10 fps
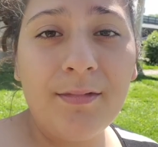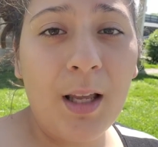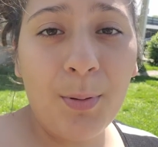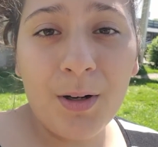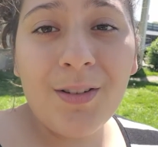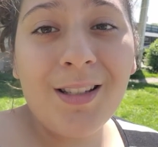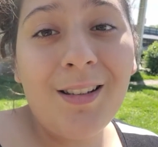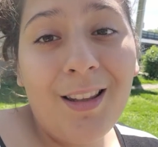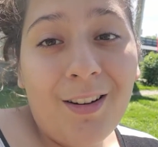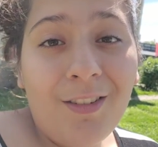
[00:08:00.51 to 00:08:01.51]
they produced a
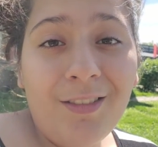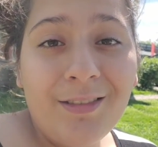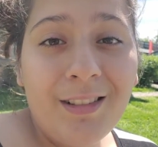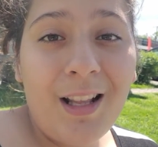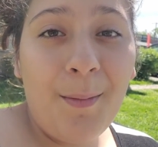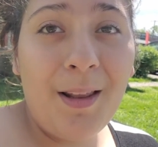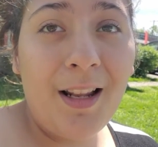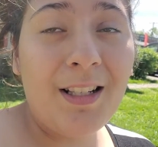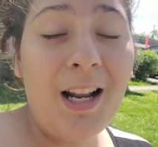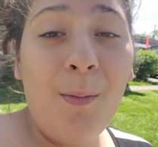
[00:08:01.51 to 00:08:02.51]
little. I mean,
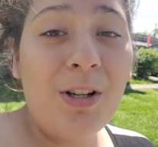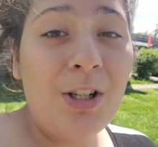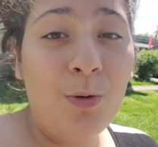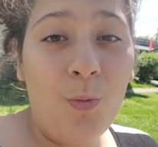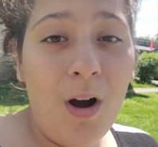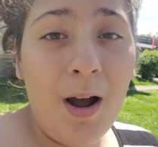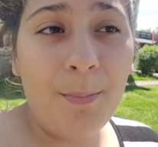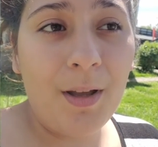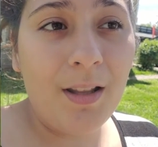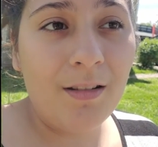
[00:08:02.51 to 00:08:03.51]
that's not what you want,
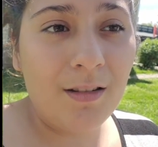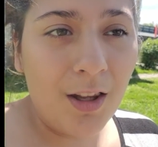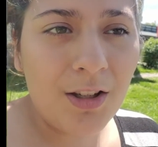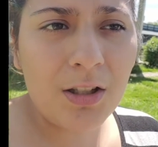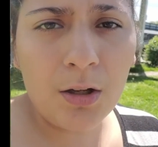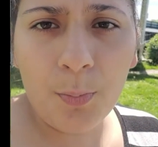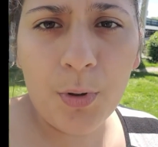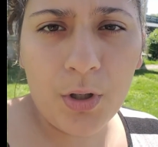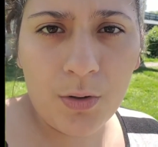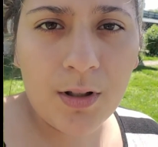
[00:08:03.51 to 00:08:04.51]
but they'll still
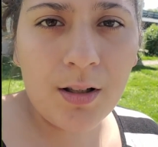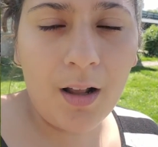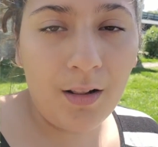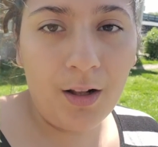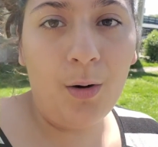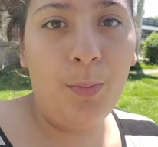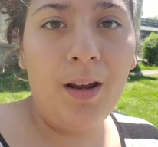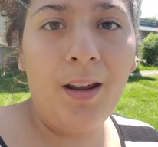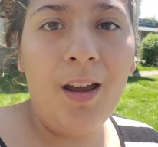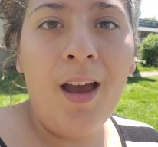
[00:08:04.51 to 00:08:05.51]
produce a little bit,